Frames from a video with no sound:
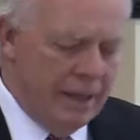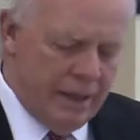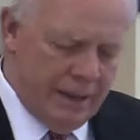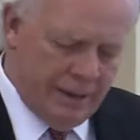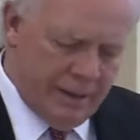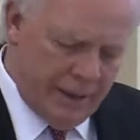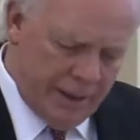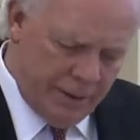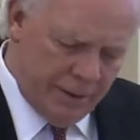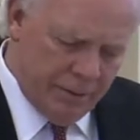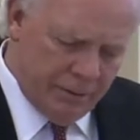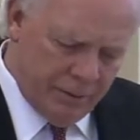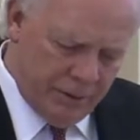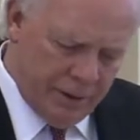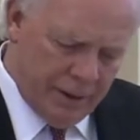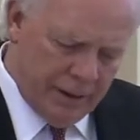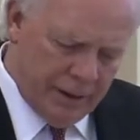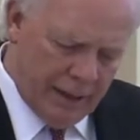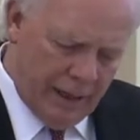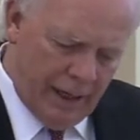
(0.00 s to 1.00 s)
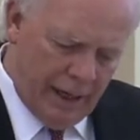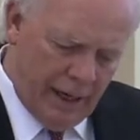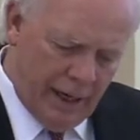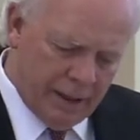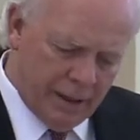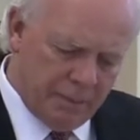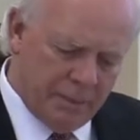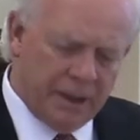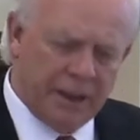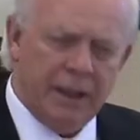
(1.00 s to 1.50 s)
Neither did
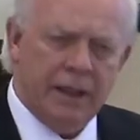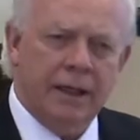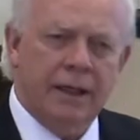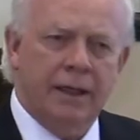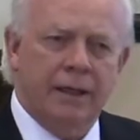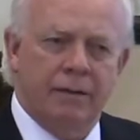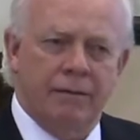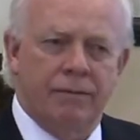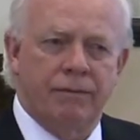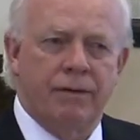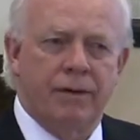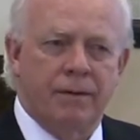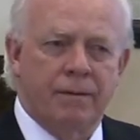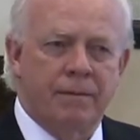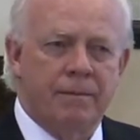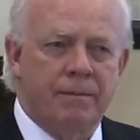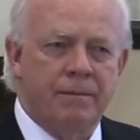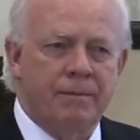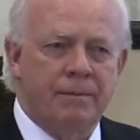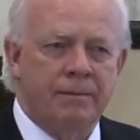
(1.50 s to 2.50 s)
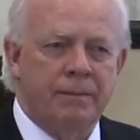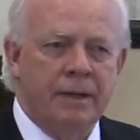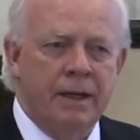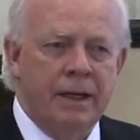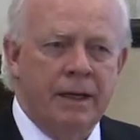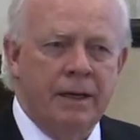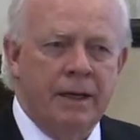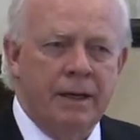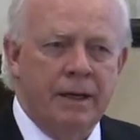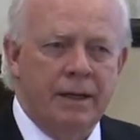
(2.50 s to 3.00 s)
Adam and Eve
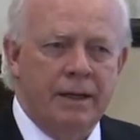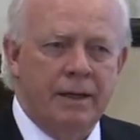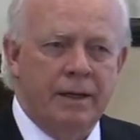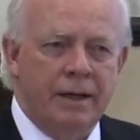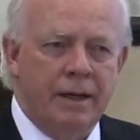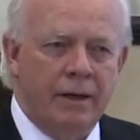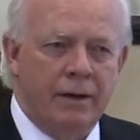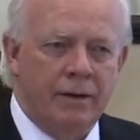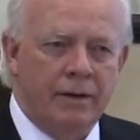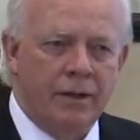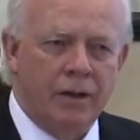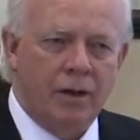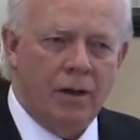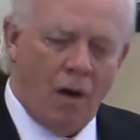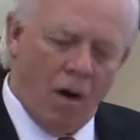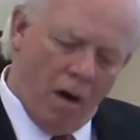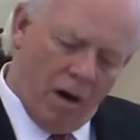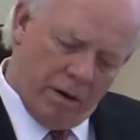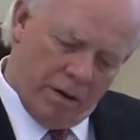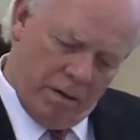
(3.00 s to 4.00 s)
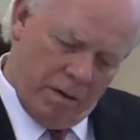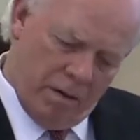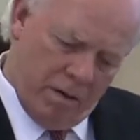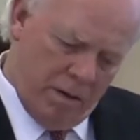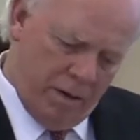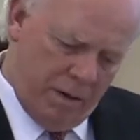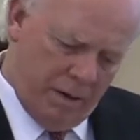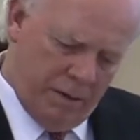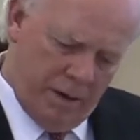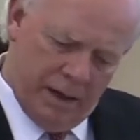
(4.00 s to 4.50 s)
there in the garden.